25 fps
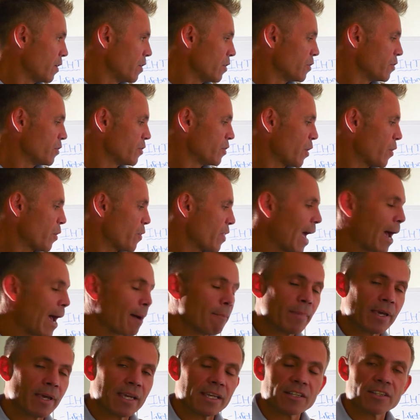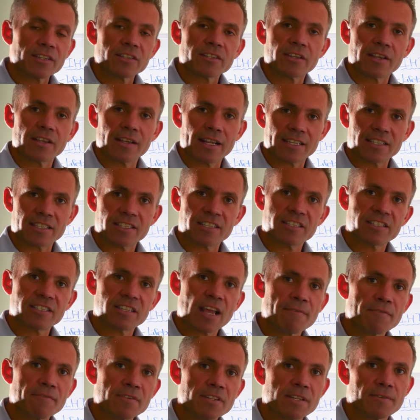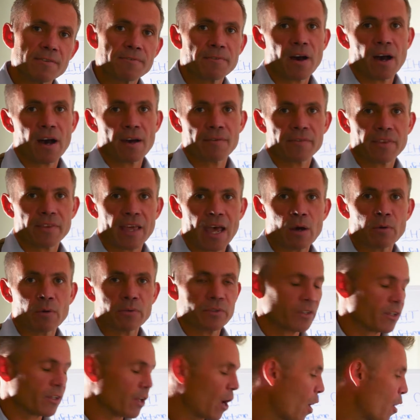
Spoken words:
So that means that there's 75,000